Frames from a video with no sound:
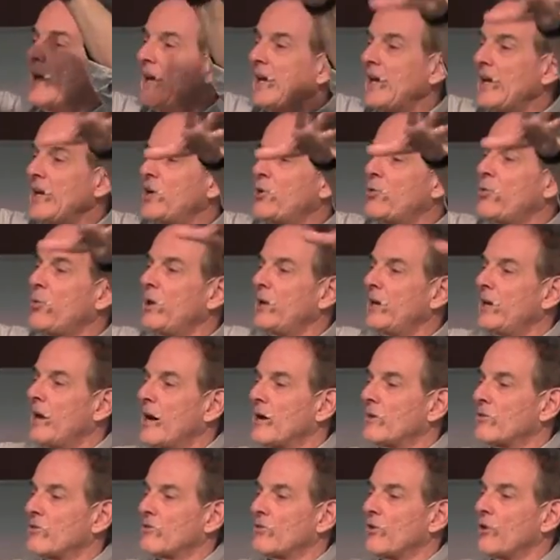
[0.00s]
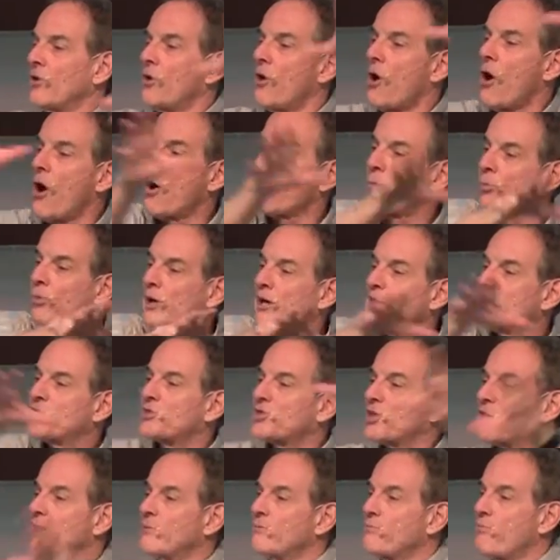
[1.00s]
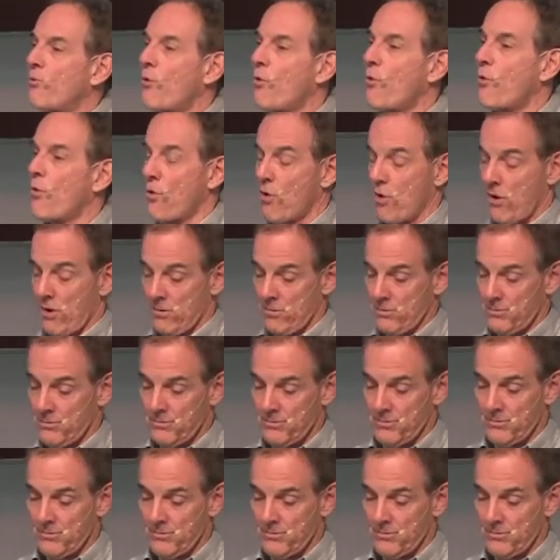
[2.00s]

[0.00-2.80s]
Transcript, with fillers: equally under the law, rich and poor.